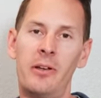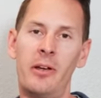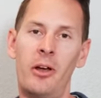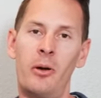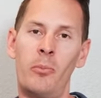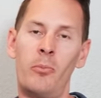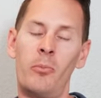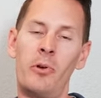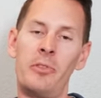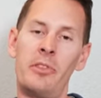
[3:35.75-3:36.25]

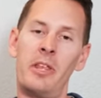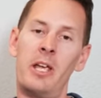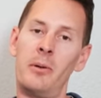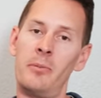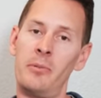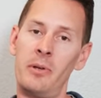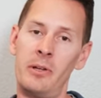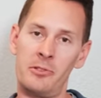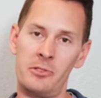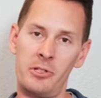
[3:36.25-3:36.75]
um, what
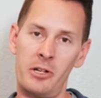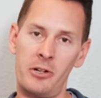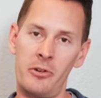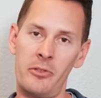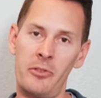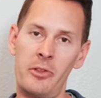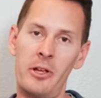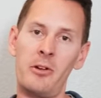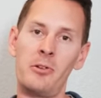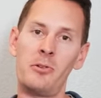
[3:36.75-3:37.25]
they shared
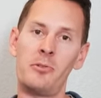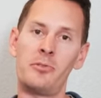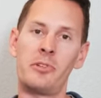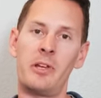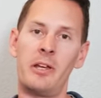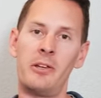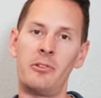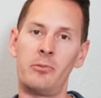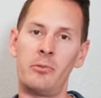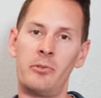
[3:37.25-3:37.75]
in their use
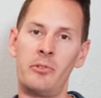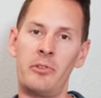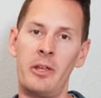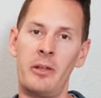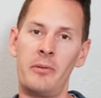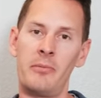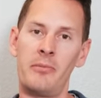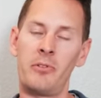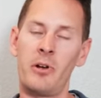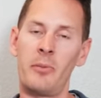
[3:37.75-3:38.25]
case was
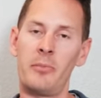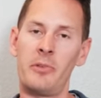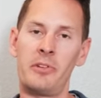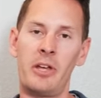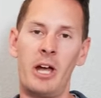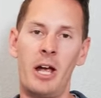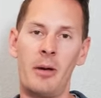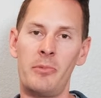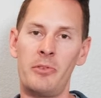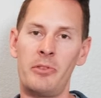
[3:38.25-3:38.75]
that from the
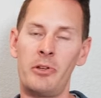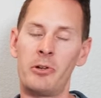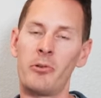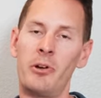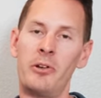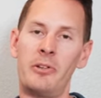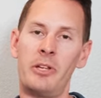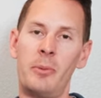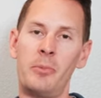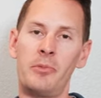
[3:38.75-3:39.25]
time that their
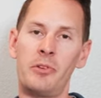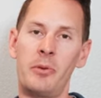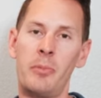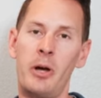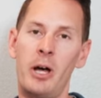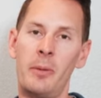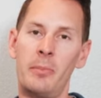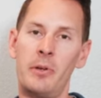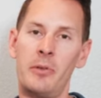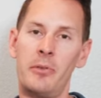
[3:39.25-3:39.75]
Great Dane was a
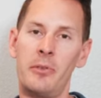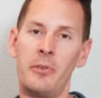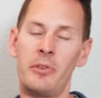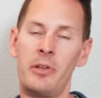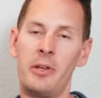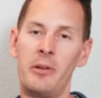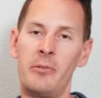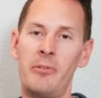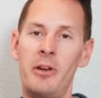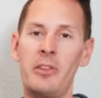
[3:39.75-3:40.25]
puppy, that
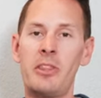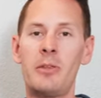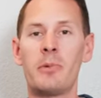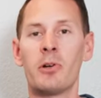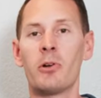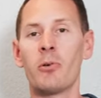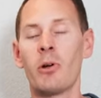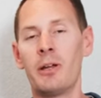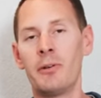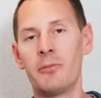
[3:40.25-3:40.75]
they fed them
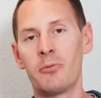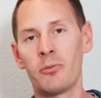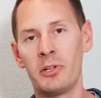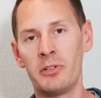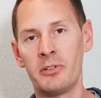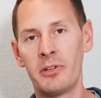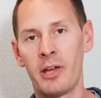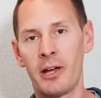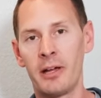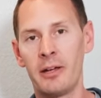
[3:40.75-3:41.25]
a
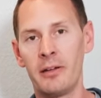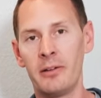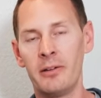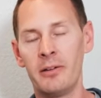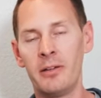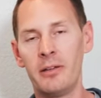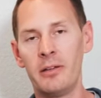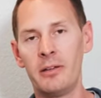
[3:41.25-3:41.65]
grain-free diet